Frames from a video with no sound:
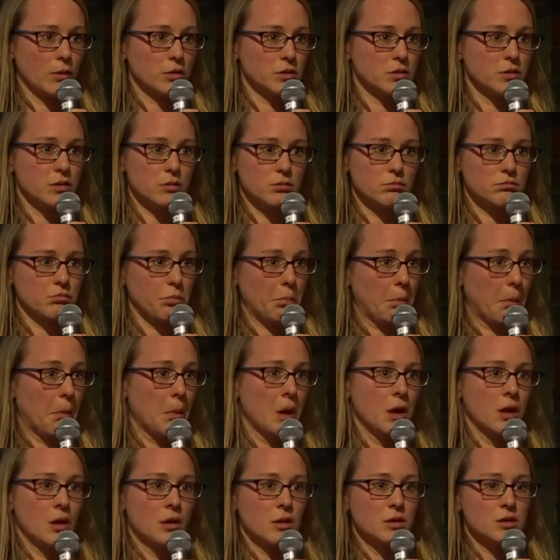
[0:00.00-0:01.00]
about
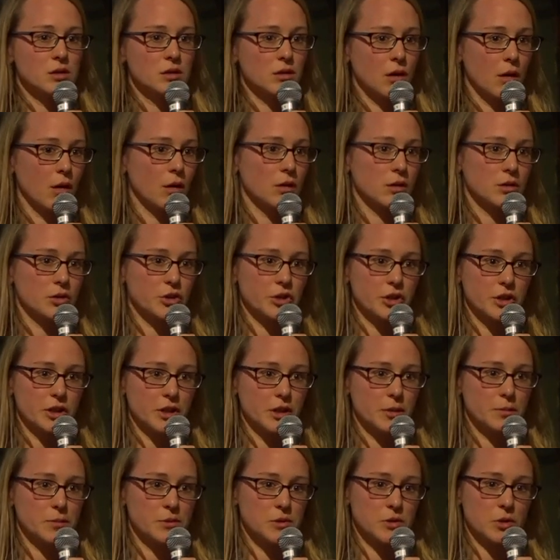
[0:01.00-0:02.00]

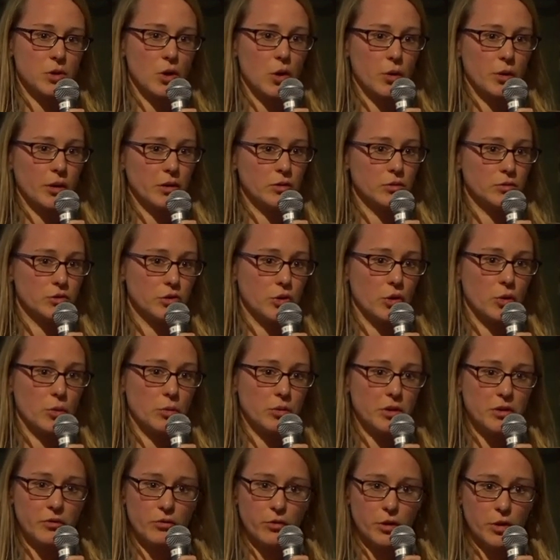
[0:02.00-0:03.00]
scholarships, going to
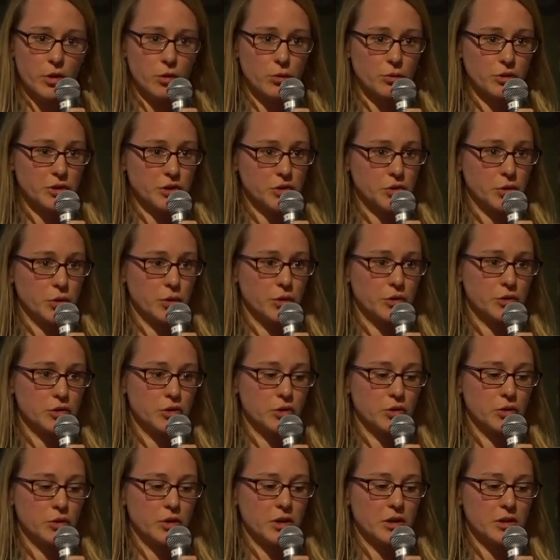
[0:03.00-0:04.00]
Germany for your
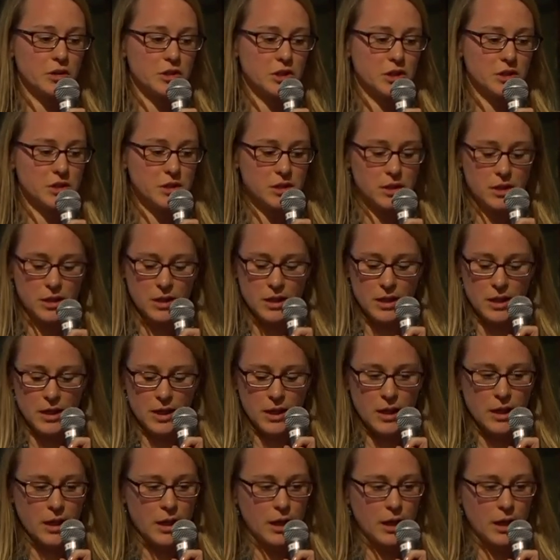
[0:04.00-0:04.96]
research, you can just